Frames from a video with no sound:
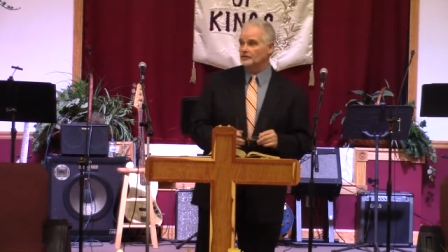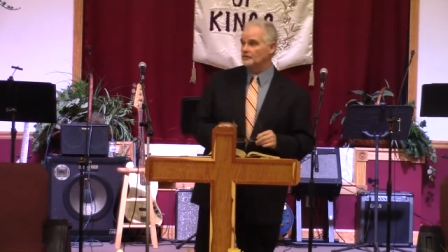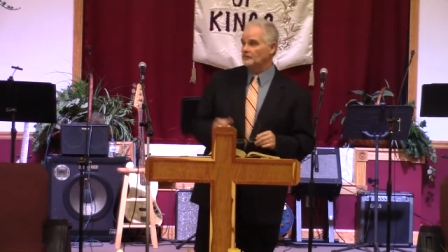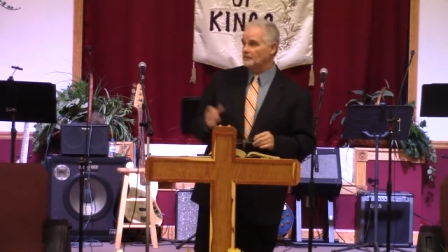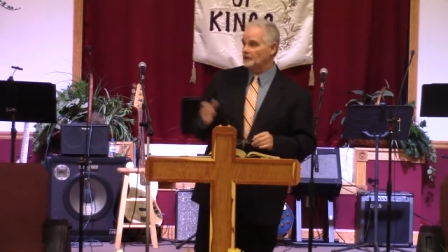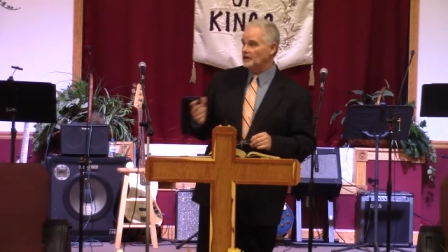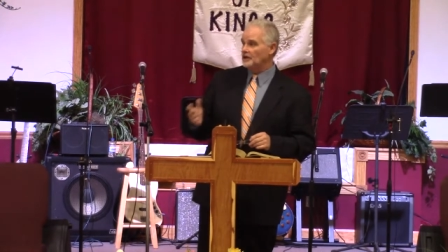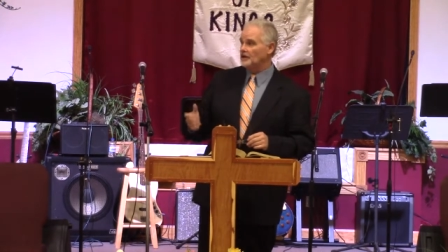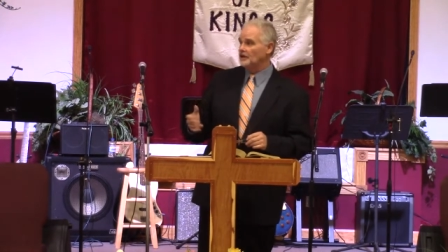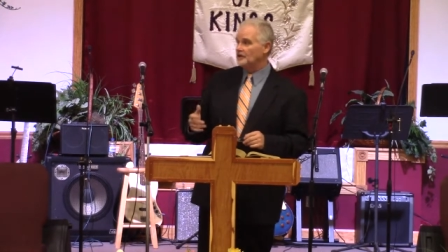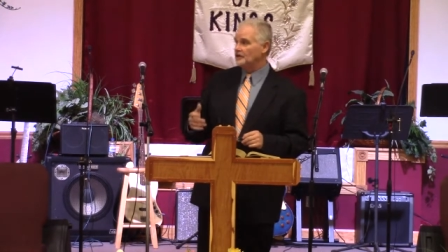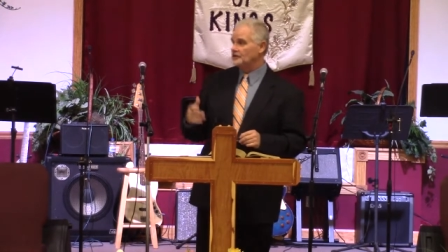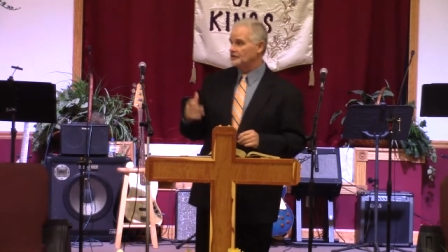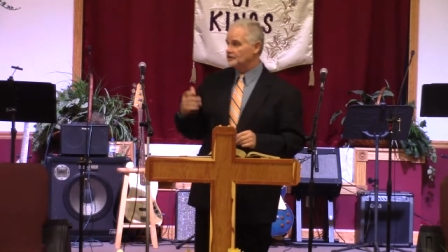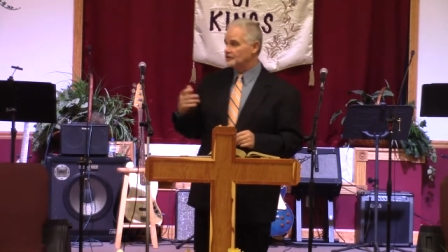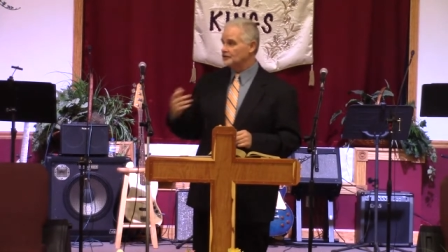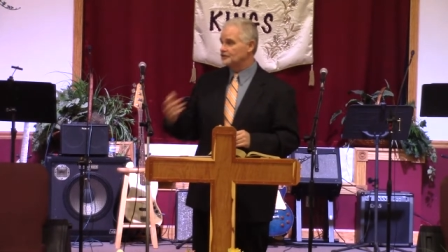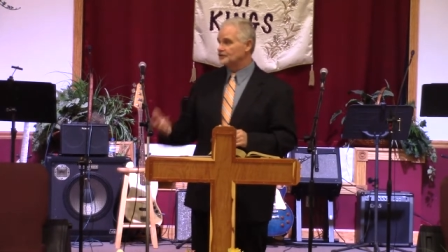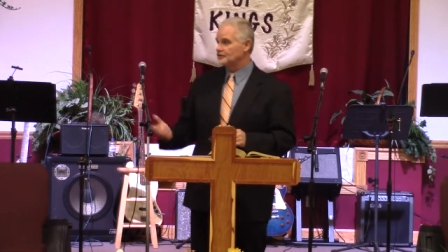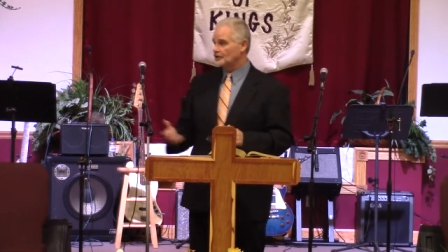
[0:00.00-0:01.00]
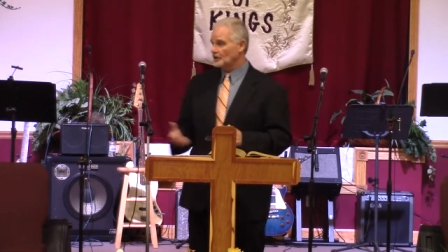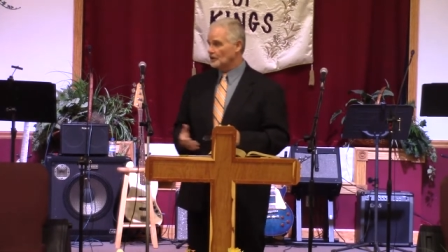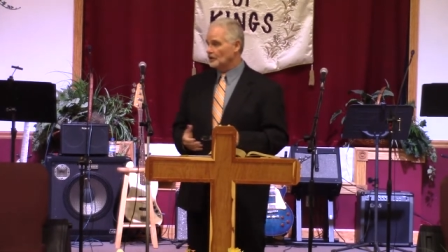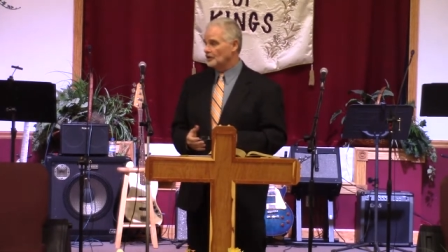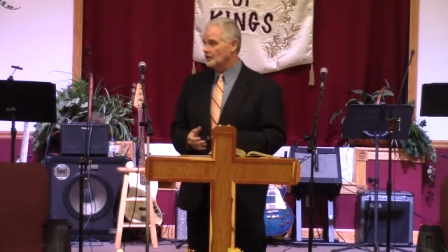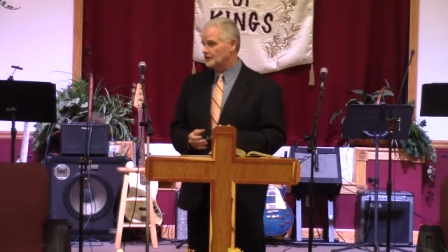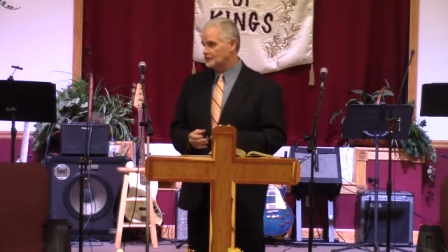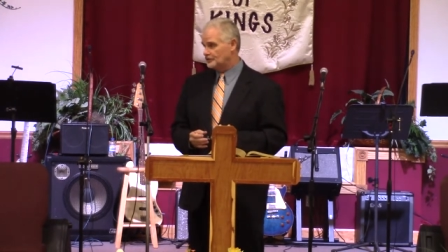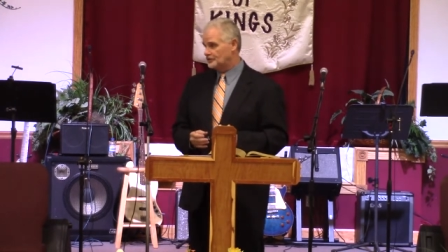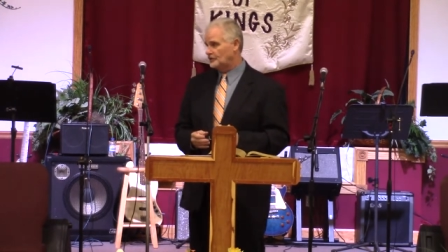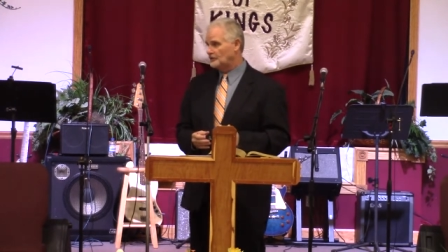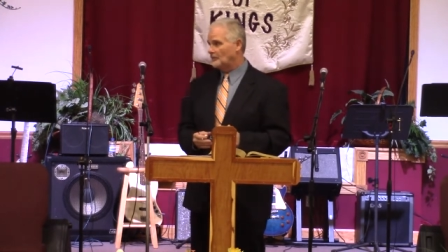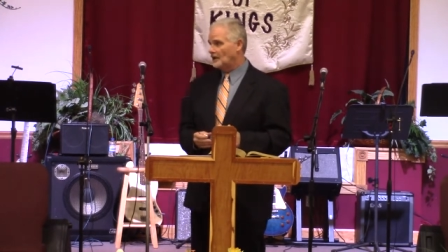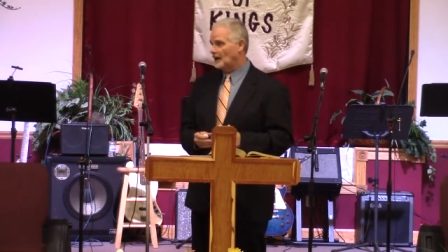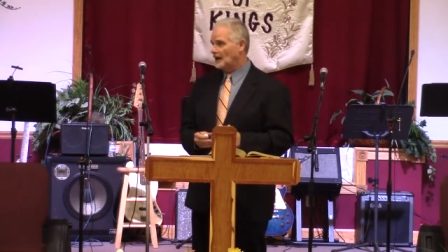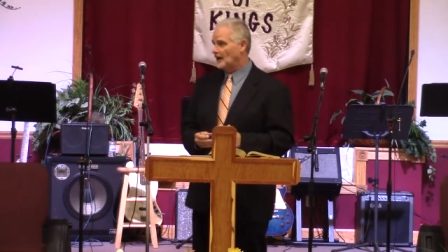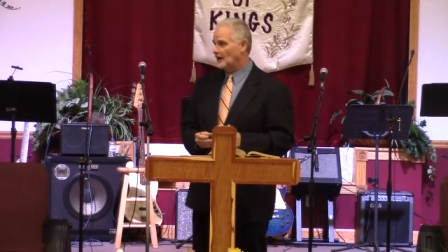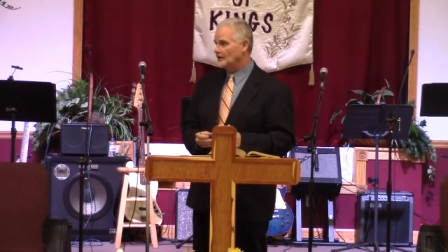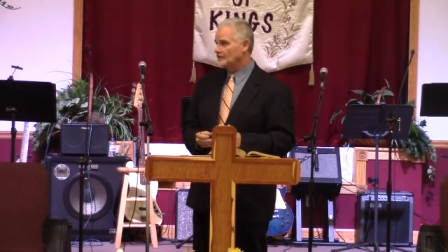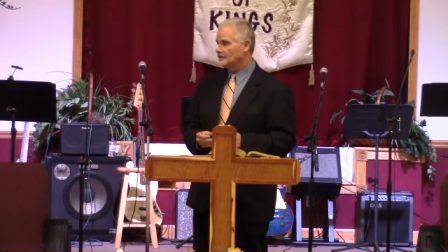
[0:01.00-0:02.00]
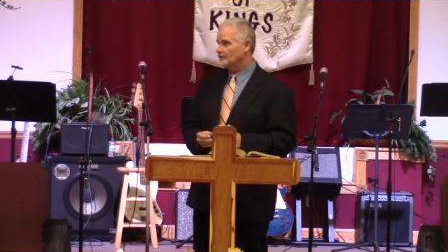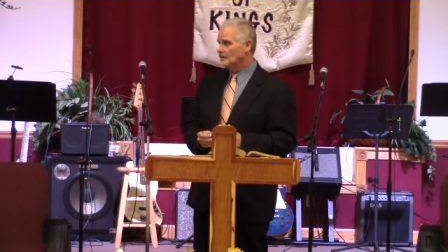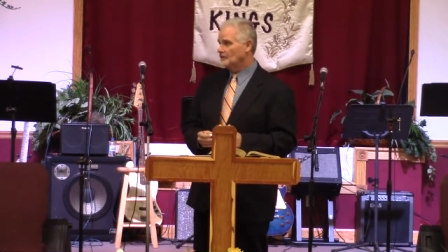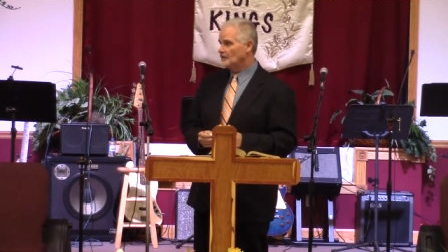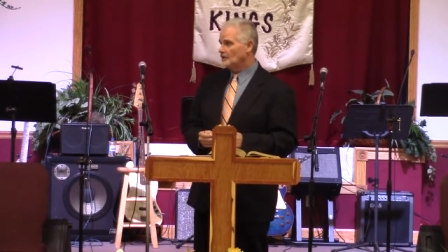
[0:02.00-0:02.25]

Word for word: to be discouraged about.